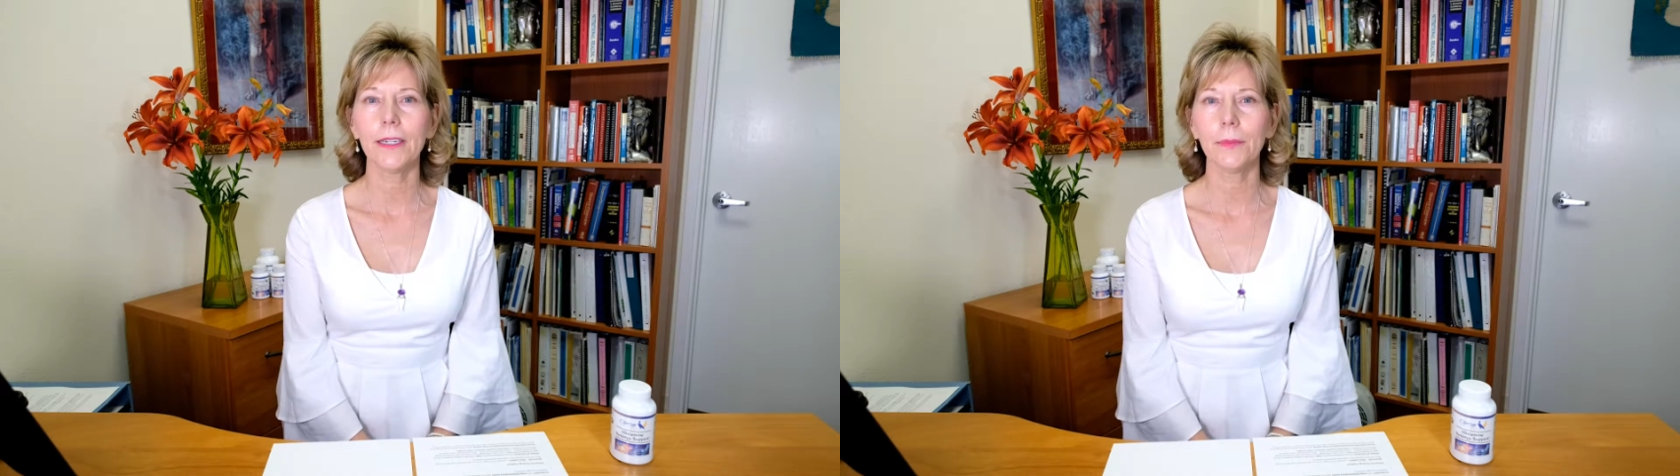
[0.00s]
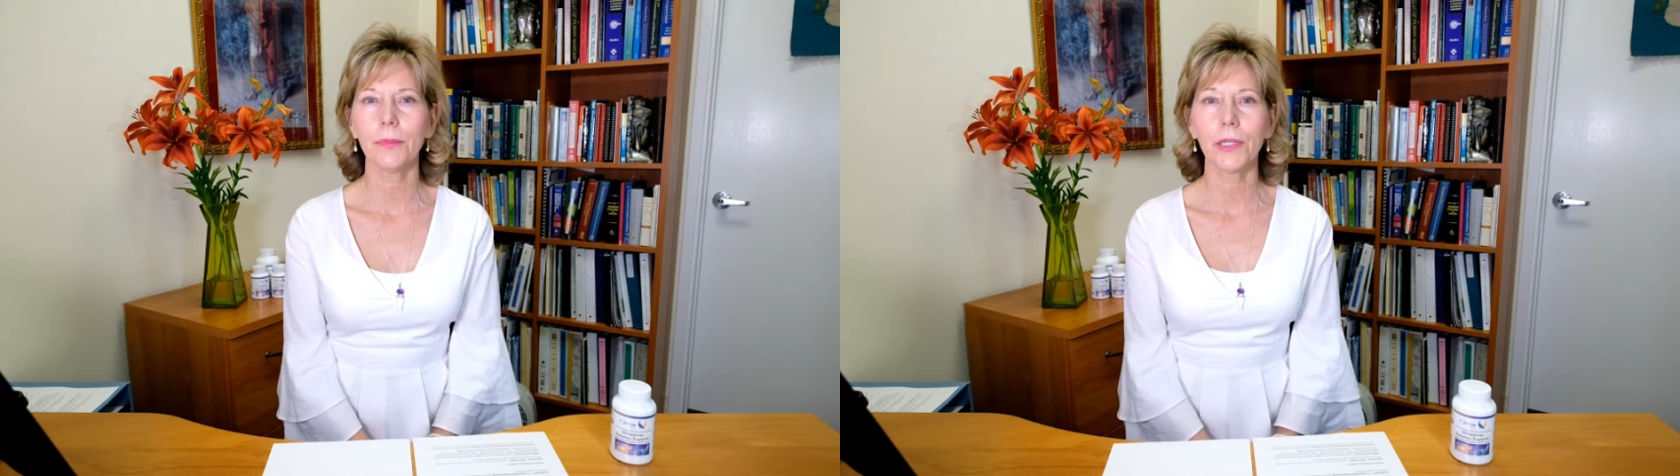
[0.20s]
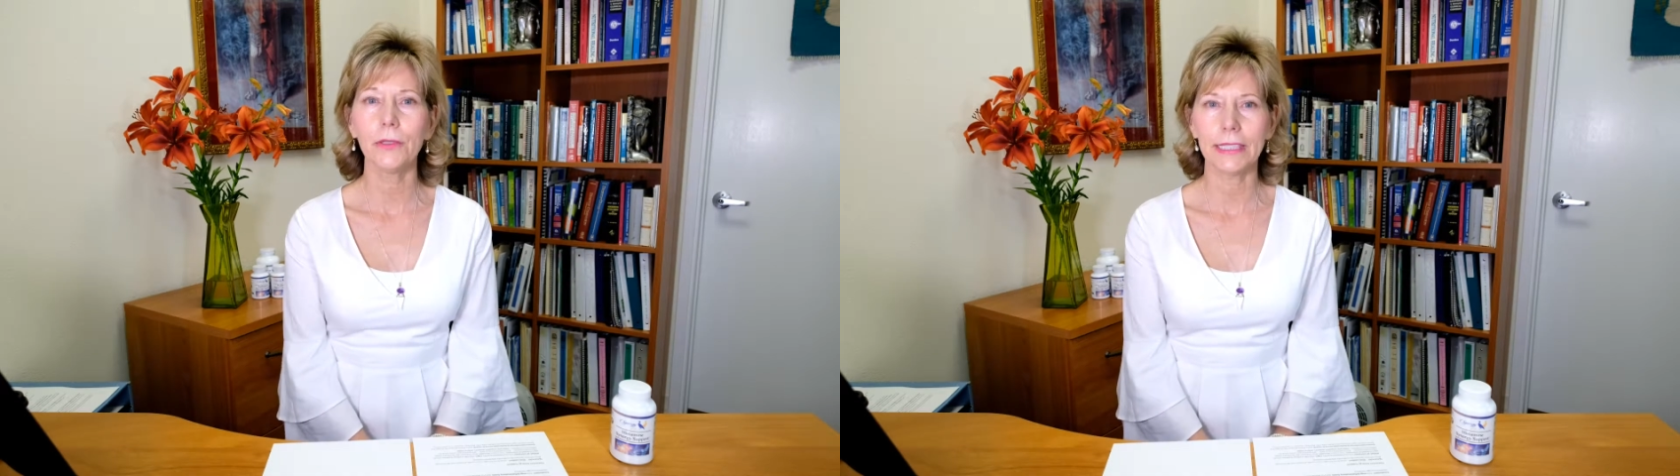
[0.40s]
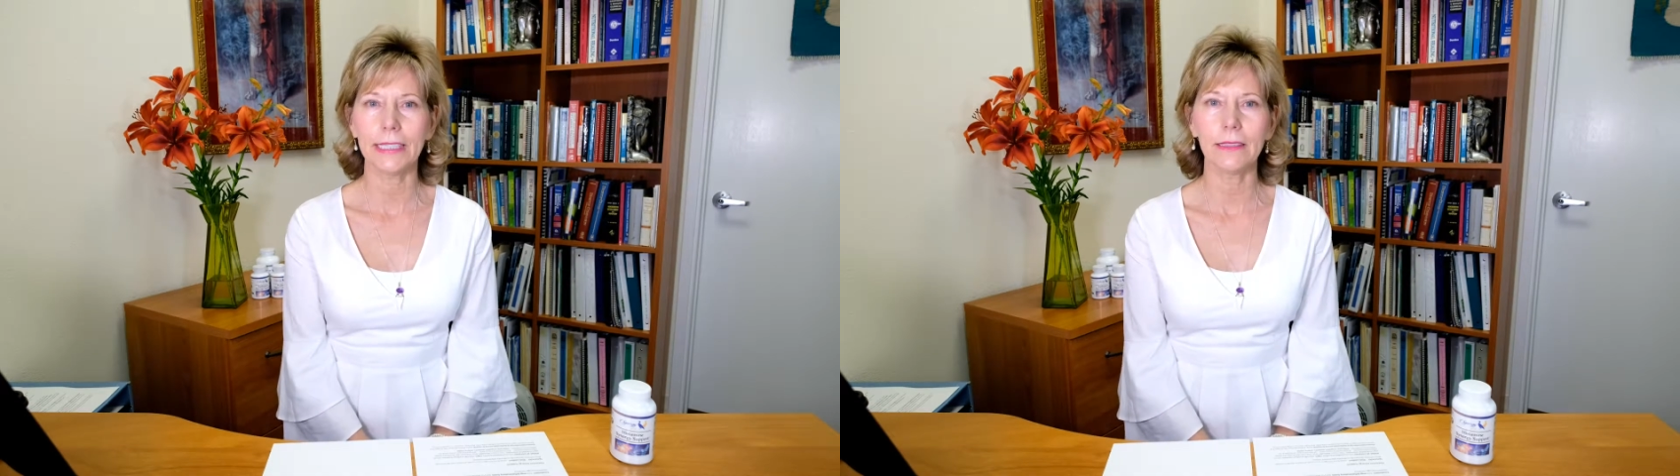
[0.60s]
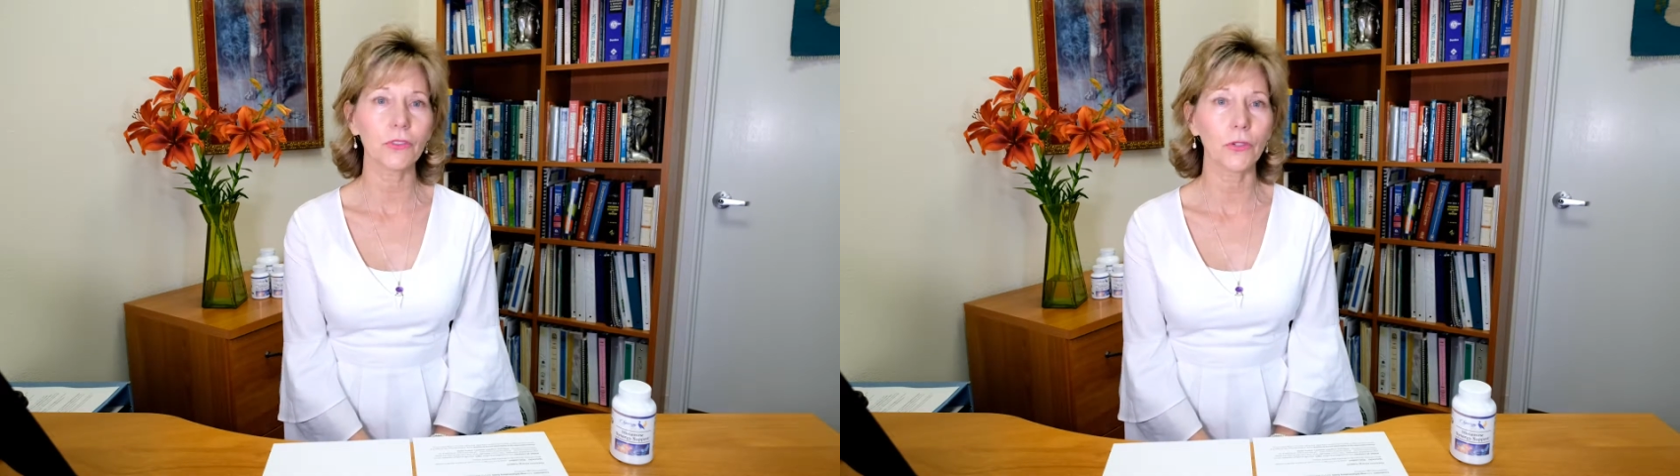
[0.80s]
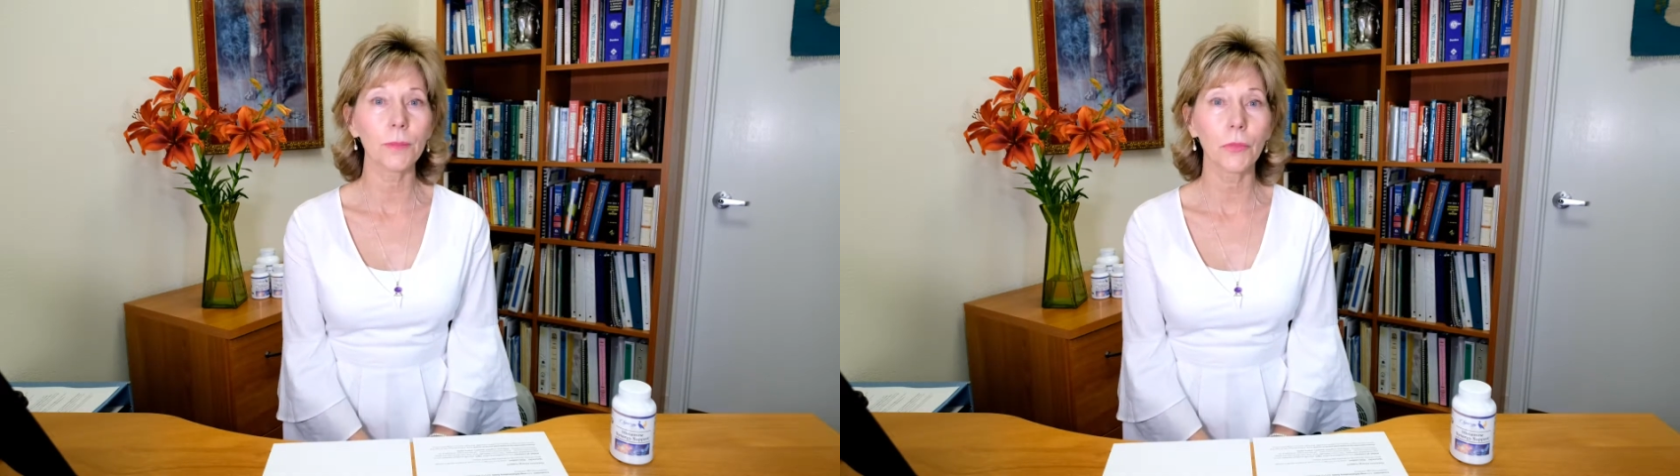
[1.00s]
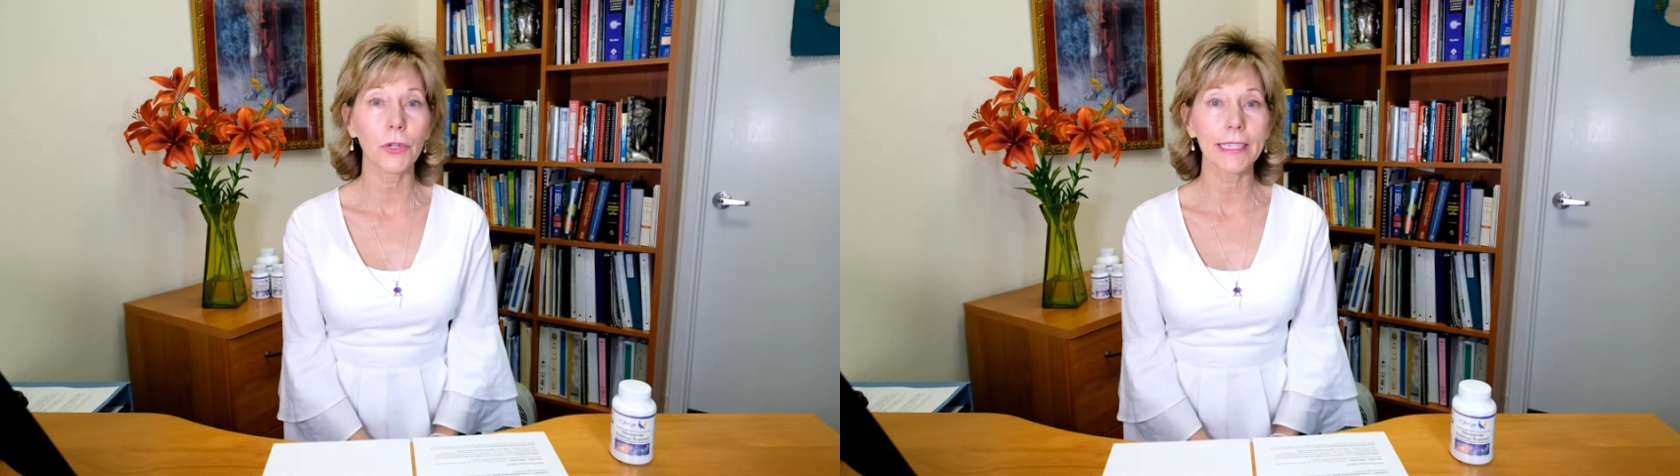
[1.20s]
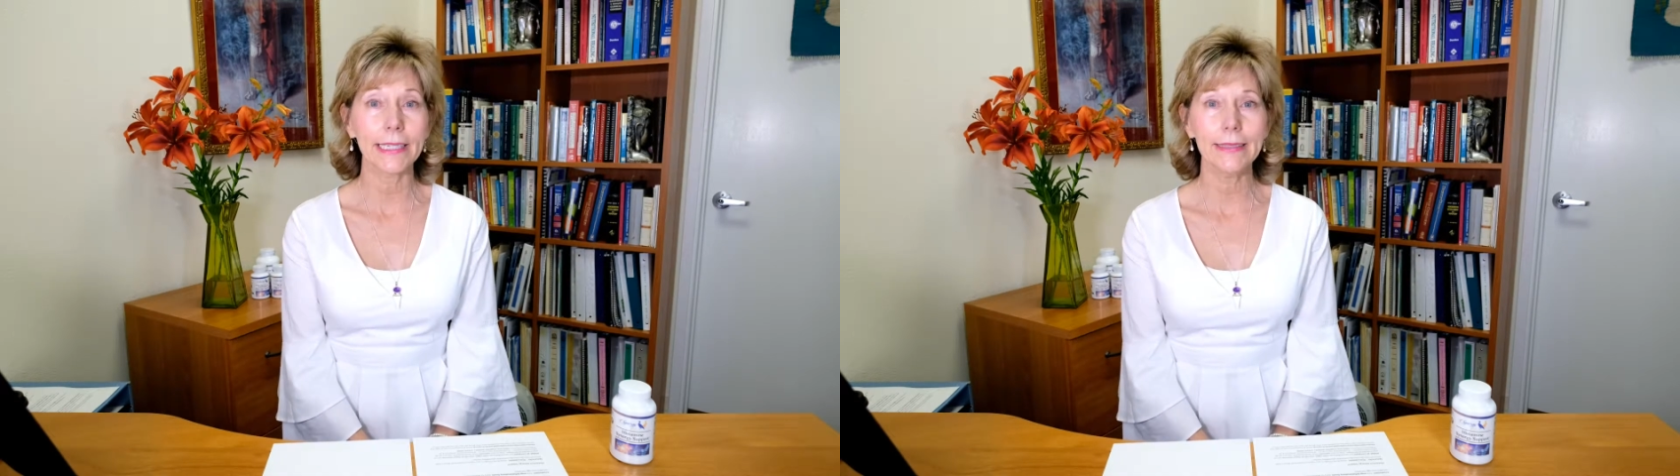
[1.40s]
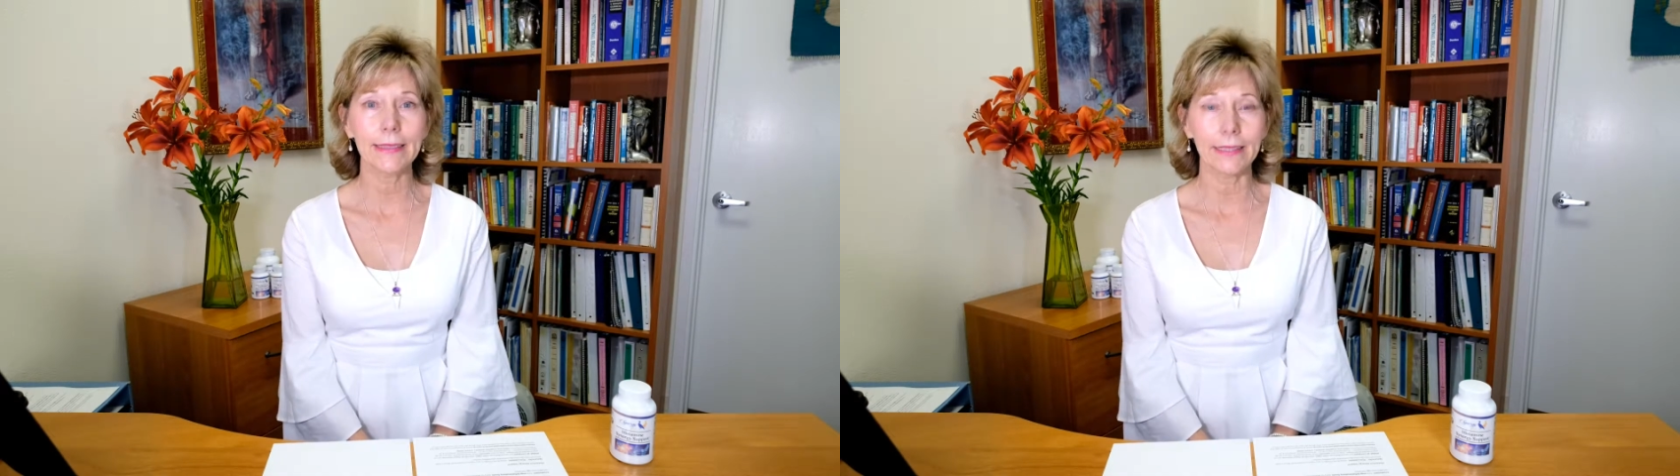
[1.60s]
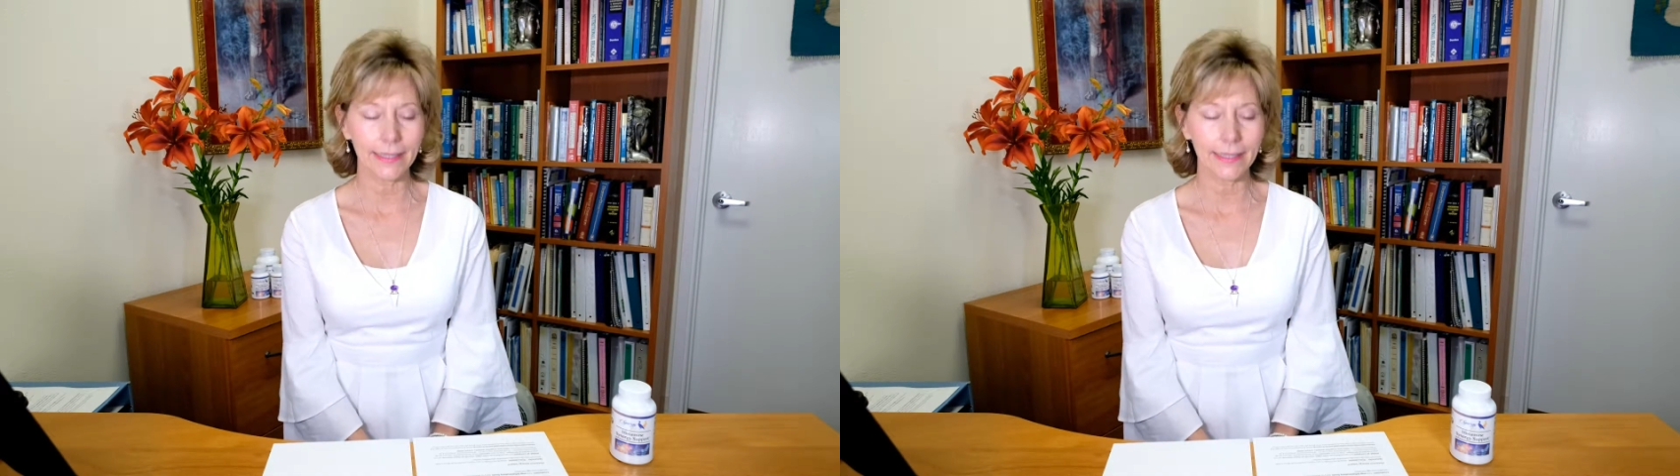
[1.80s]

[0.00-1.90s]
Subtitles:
proteins or more easily.